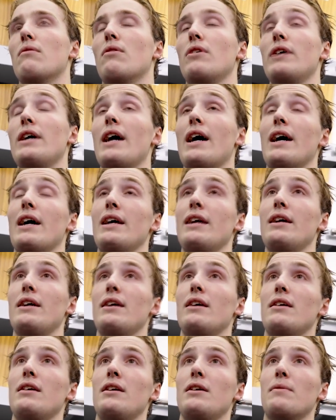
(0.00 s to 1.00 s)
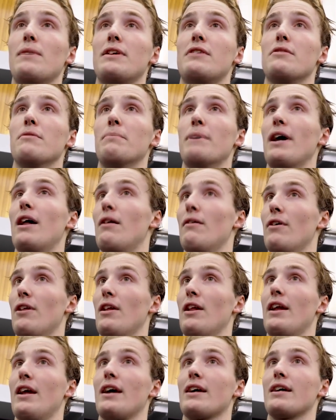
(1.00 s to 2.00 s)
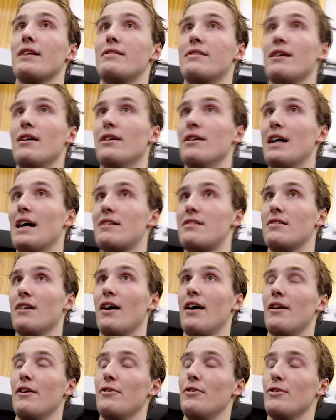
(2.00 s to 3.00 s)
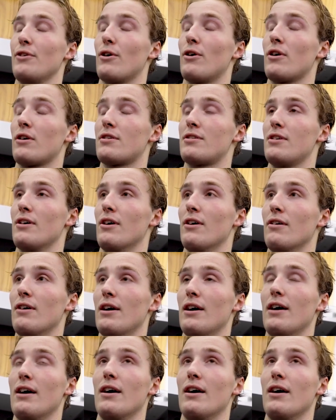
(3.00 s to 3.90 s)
Well, yeah, he went to Belleville, and I can tell you that's not a New York. So